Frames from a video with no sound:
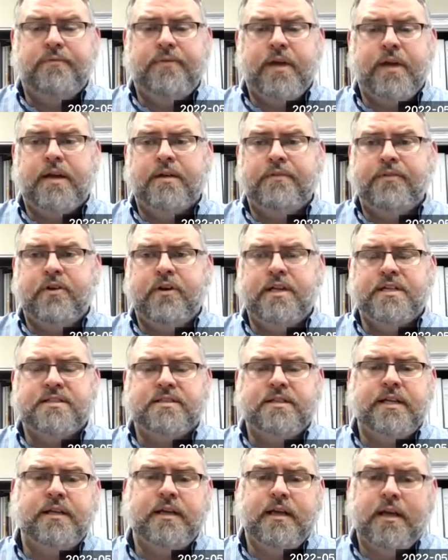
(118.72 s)
If you're
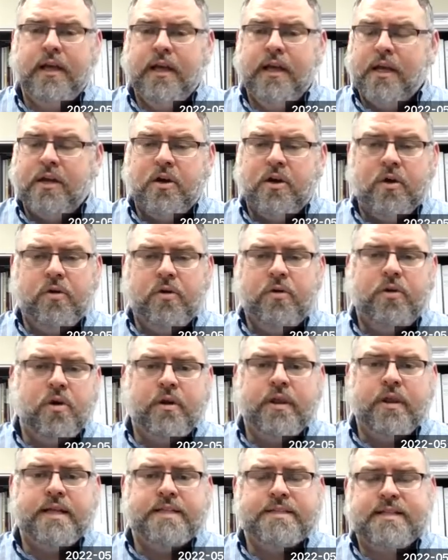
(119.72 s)
listening, go
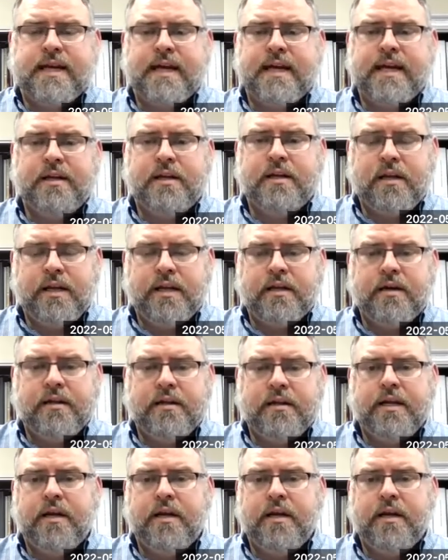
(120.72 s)
to that site, click on